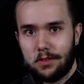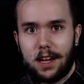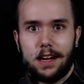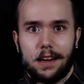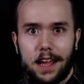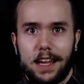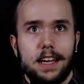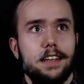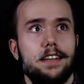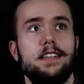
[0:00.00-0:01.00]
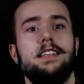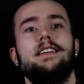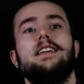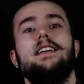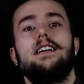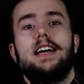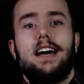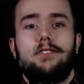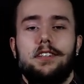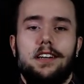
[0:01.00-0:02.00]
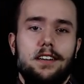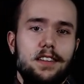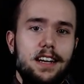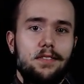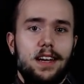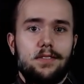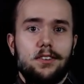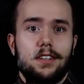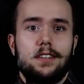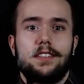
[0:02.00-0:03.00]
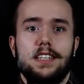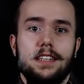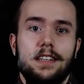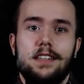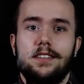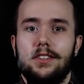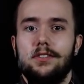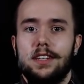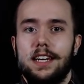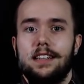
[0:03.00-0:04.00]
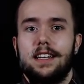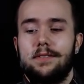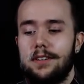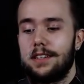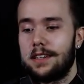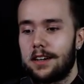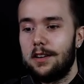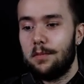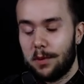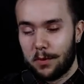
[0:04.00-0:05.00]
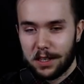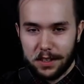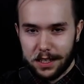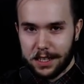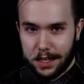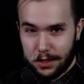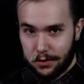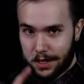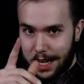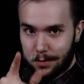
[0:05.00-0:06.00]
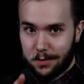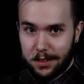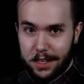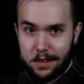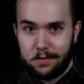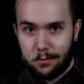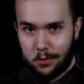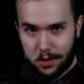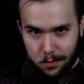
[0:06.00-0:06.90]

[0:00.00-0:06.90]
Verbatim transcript: glide and aftercare that i've ever seen so yeah definitely come and when you get tattooed cop some of that put